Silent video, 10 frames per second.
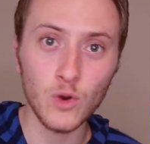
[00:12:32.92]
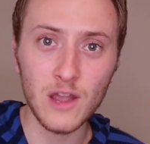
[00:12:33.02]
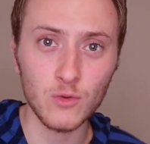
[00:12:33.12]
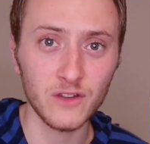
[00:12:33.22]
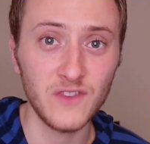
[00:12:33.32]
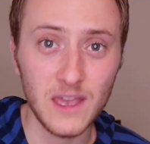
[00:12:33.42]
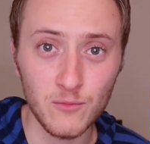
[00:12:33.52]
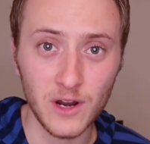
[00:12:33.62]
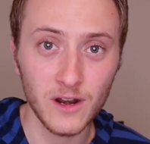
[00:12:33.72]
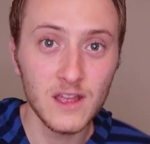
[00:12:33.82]
where I work,
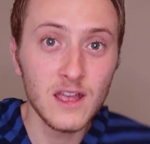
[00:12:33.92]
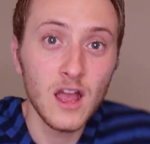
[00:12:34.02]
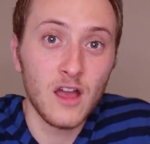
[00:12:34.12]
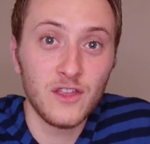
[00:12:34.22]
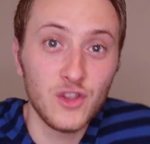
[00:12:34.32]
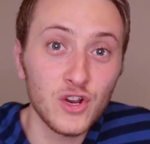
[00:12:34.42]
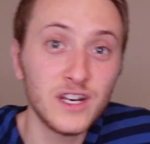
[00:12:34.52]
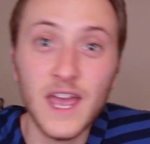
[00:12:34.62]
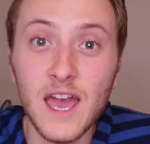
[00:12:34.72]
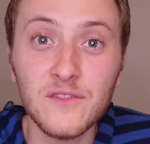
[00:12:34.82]
VMware, you're
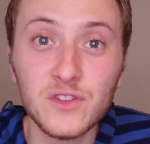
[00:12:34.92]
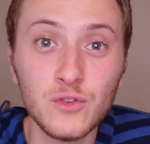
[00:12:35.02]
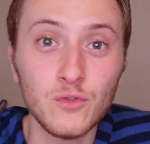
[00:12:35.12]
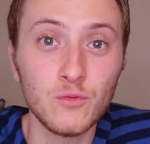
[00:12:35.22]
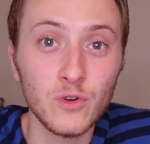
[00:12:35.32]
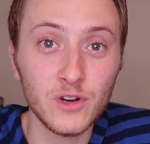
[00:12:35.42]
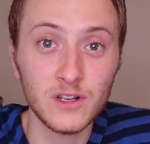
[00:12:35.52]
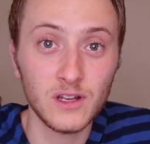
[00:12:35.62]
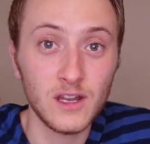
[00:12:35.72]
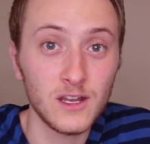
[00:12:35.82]
gonna have to
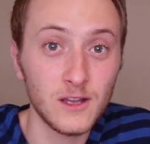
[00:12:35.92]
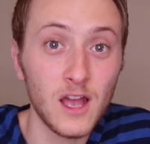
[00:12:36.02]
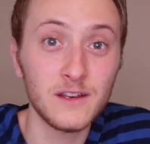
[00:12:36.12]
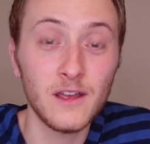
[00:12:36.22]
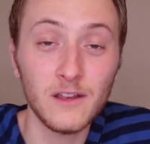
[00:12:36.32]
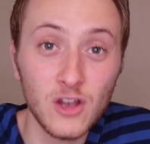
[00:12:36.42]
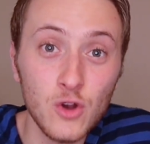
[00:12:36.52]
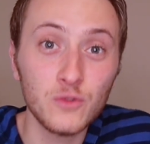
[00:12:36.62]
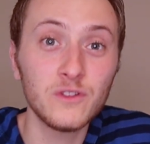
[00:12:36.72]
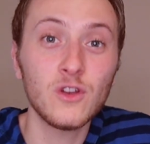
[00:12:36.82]
work on a
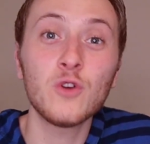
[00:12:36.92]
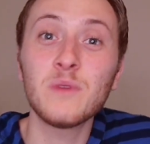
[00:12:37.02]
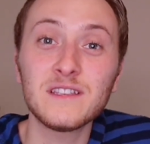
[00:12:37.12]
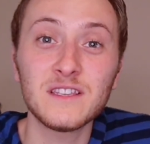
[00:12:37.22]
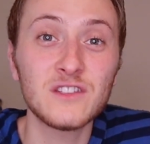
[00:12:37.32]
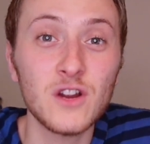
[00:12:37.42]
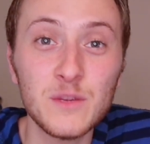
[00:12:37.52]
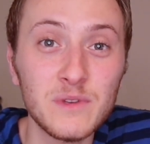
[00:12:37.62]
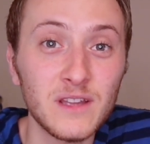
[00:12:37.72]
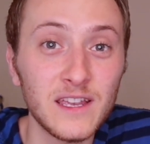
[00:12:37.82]
code base that's
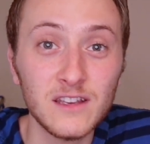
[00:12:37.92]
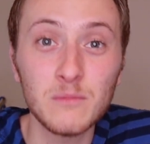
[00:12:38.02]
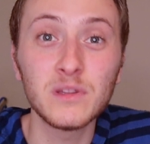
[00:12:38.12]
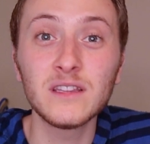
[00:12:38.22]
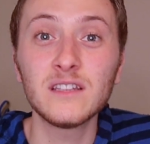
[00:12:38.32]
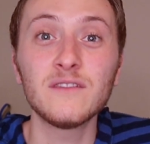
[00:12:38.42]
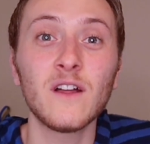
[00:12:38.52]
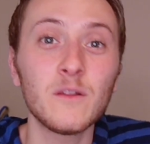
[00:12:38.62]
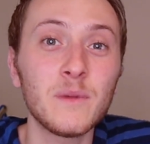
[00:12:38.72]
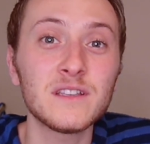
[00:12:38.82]
already been like completely
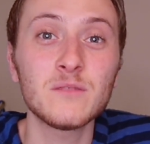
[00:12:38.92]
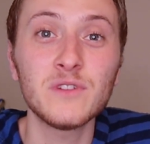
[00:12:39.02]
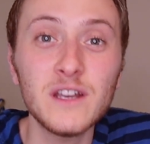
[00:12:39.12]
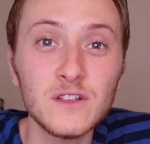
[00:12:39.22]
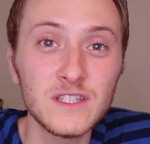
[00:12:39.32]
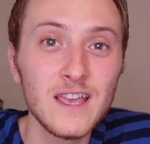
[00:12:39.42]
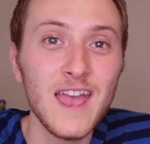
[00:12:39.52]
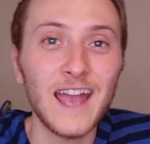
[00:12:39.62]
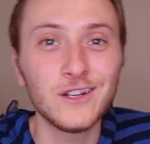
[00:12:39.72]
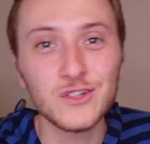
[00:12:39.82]
developed by someone else,
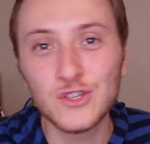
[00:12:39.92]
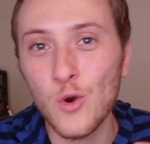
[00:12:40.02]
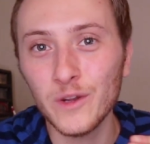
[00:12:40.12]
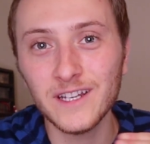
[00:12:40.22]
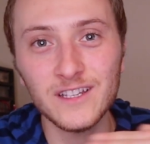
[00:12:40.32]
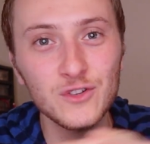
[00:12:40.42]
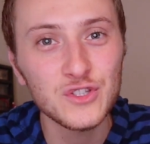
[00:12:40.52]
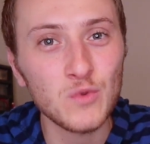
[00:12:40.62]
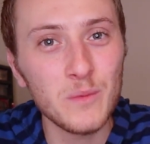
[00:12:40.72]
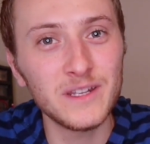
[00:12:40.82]
and you're just going in, you're
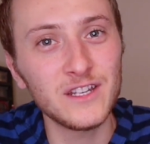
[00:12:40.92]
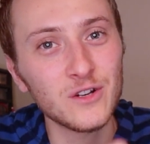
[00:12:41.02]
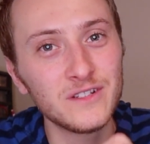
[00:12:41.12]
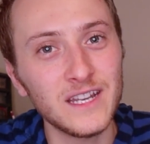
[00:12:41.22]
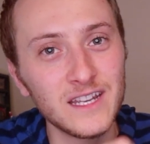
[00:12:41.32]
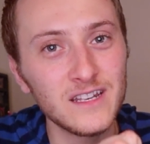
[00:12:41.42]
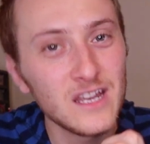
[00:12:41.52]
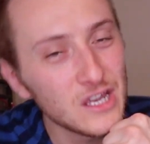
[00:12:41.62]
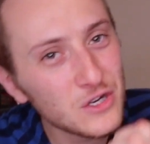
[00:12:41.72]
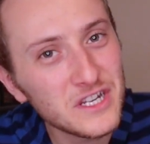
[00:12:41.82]
swimming, and you're digging
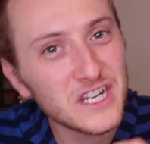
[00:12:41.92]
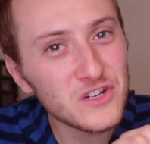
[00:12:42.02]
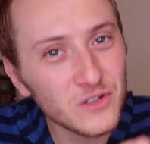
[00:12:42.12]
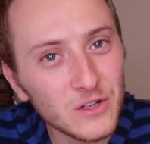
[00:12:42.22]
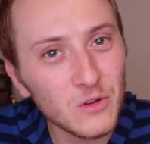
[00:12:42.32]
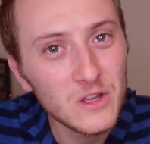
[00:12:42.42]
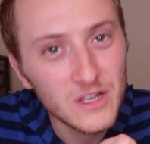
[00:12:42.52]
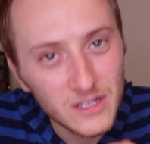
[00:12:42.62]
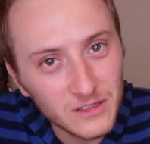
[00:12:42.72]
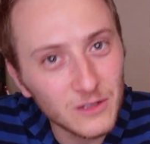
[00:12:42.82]
your little
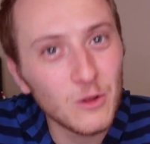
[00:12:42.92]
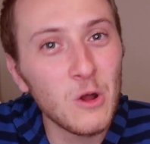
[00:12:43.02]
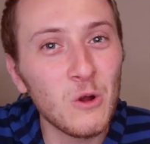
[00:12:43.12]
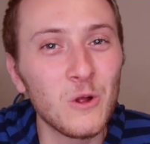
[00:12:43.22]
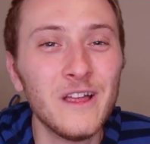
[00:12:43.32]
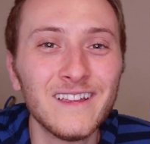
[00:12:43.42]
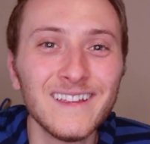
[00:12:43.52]
hole.